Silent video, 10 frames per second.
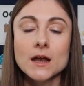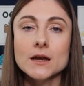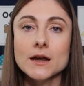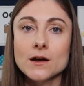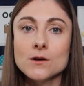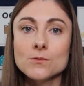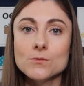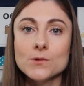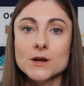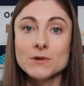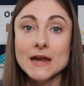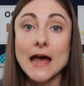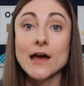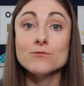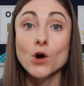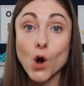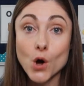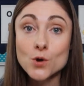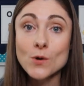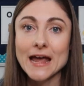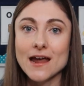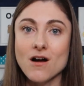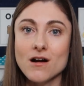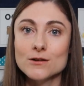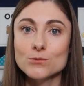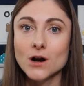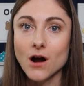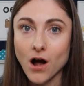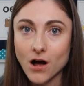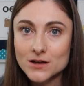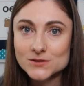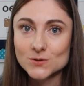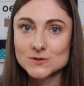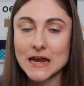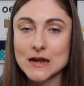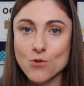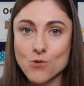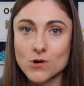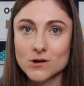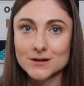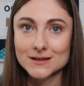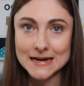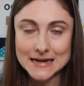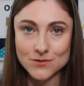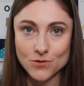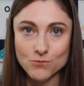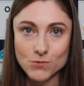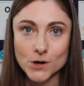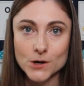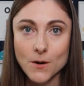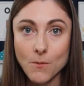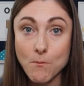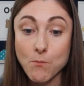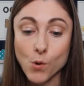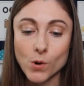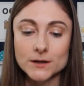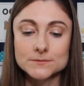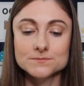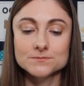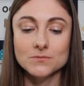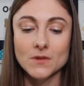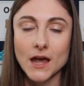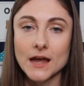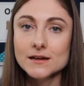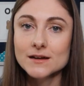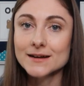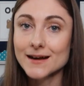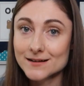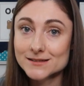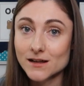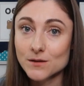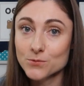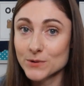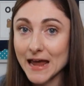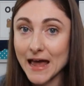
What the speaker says: Now, when we have OAR, we're also saying or, like in the word bore. Okay, next up, we